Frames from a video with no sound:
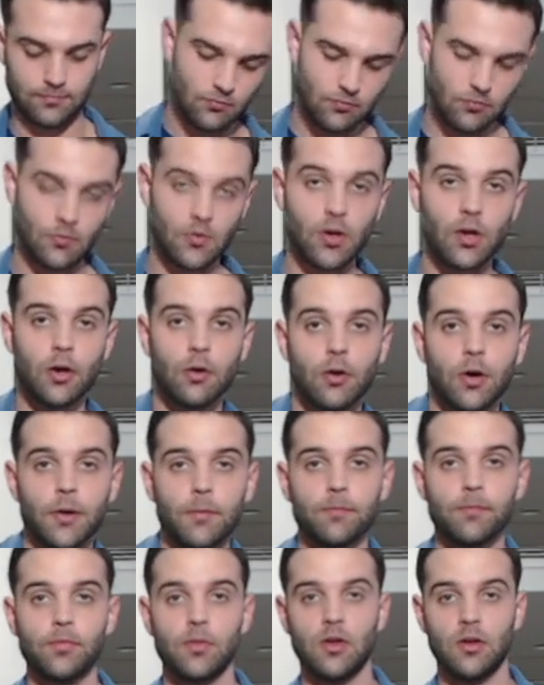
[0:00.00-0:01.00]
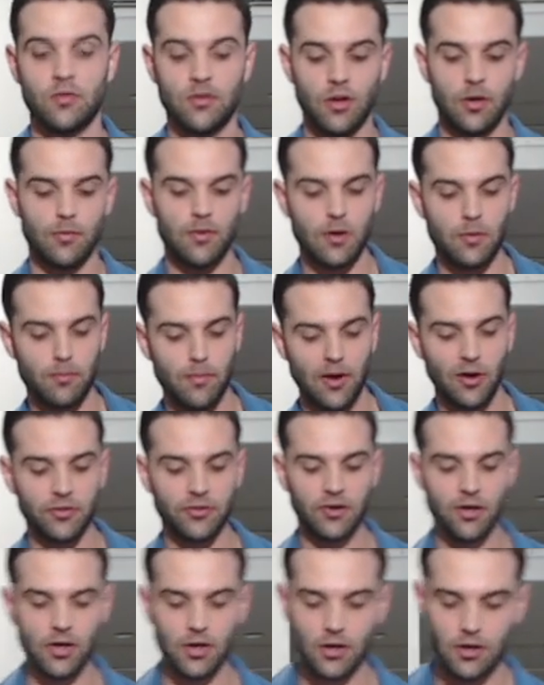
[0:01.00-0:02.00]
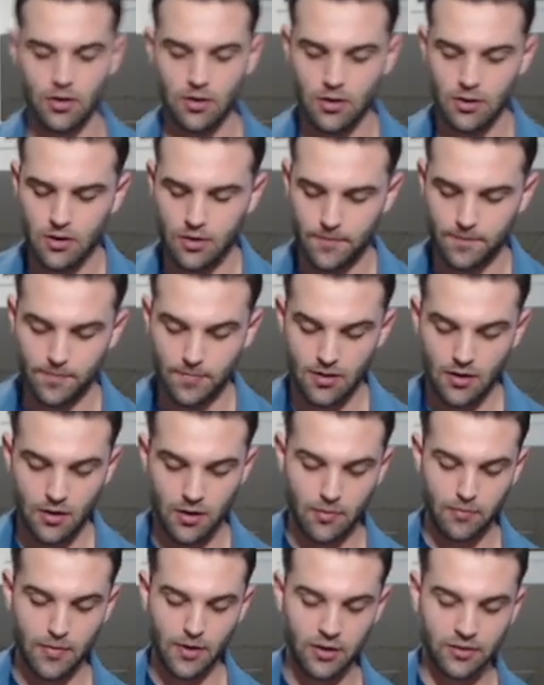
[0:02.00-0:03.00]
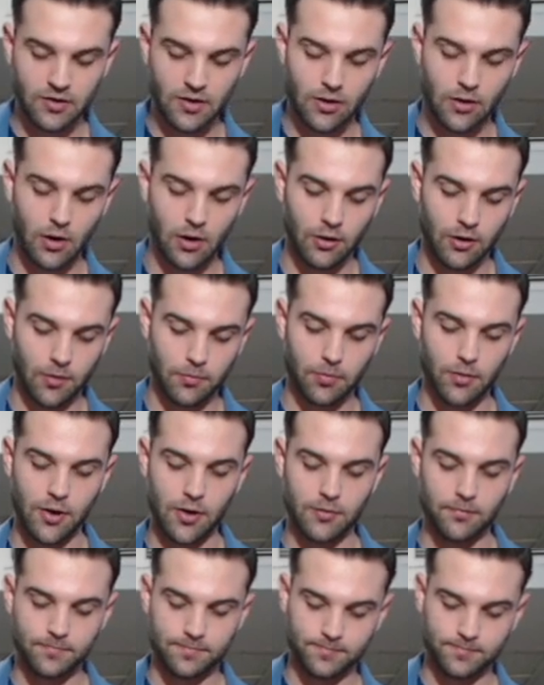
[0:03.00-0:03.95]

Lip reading: You know what? It's going to be a melty garlic bread.